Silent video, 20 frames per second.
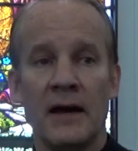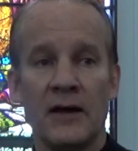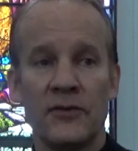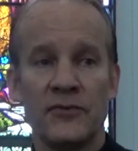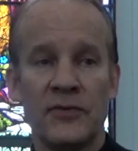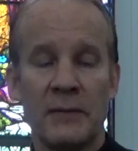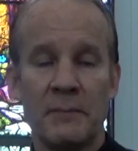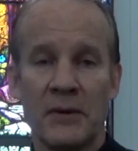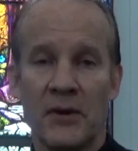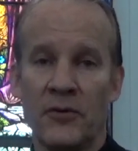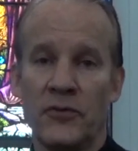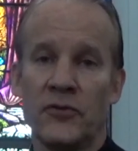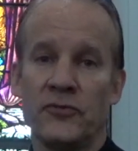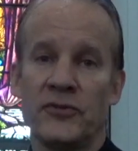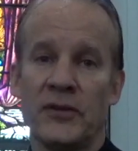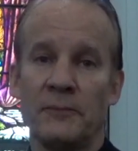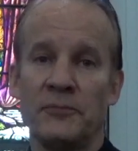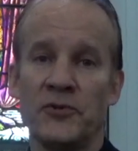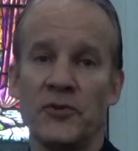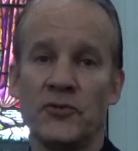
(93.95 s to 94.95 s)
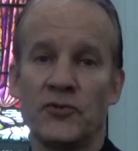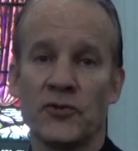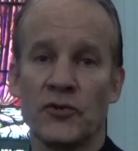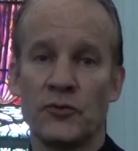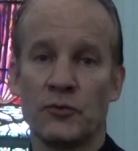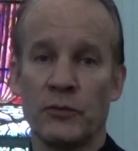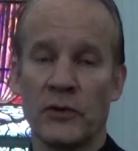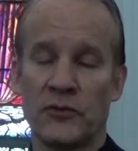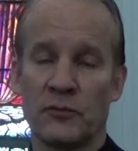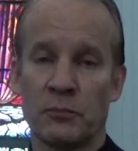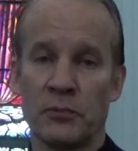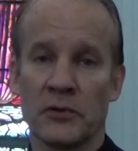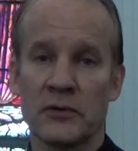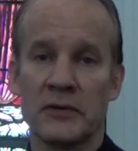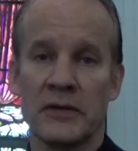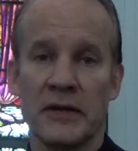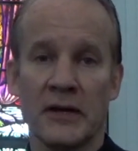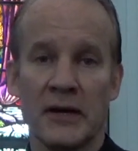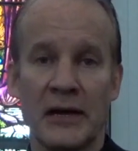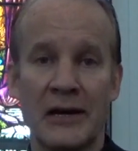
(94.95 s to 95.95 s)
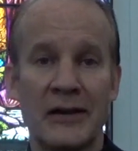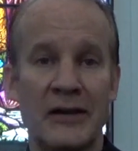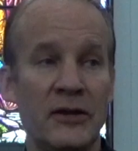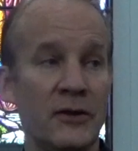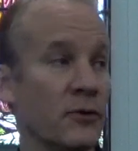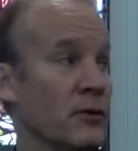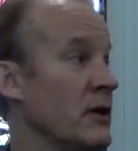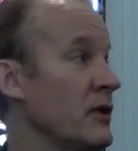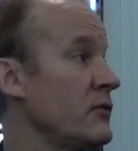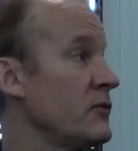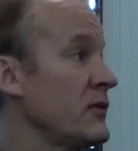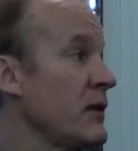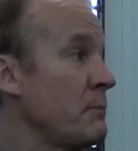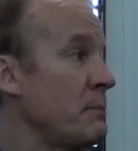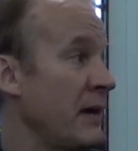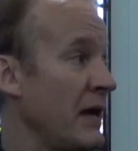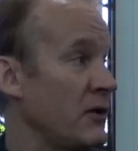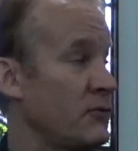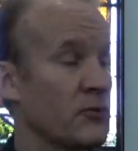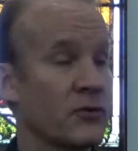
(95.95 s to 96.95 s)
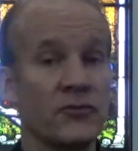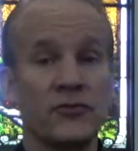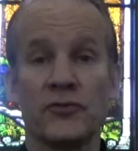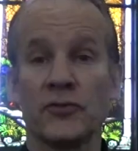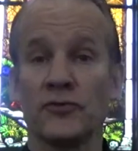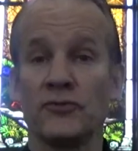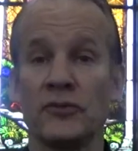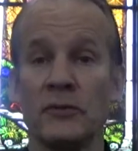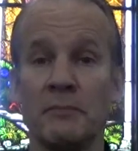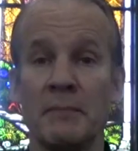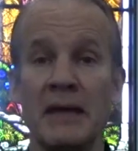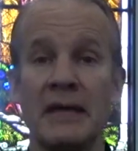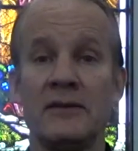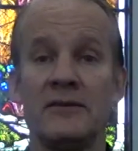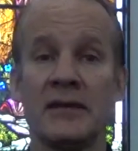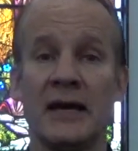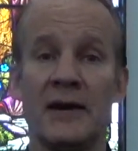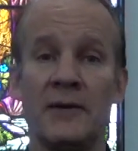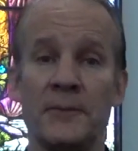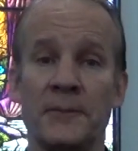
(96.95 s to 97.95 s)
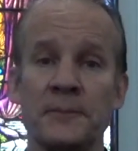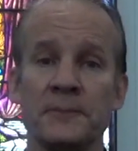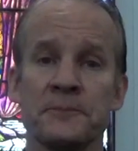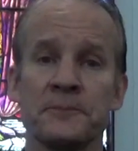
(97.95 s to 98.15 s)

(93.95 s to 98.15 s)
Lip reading: St. Mary the Assumption Church, West Brooklyn, or out here at St. Patrick's Church in Maytown,